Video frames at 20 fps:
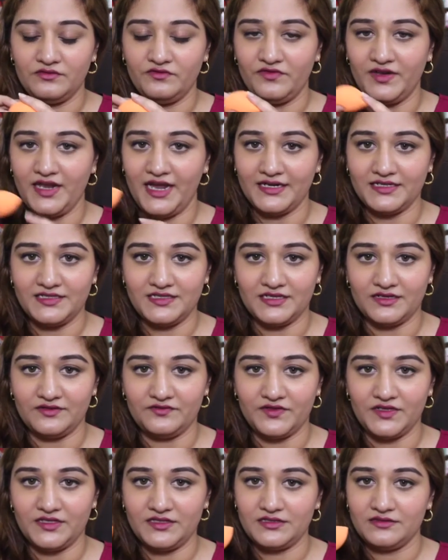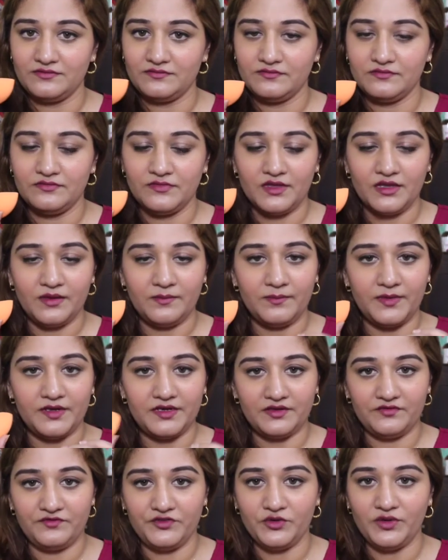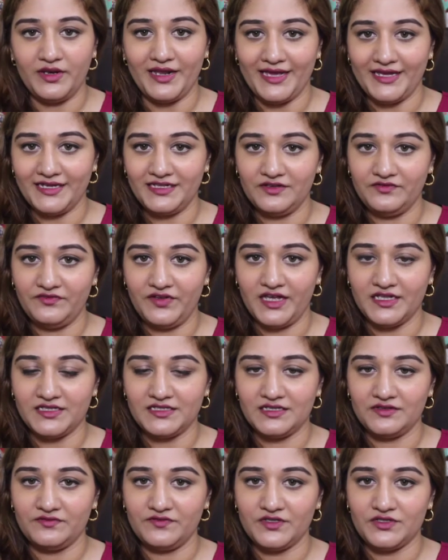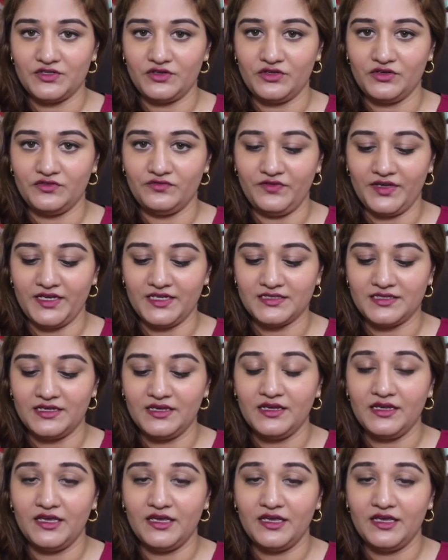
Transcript: flat surface, but if you like the flat surface on your face,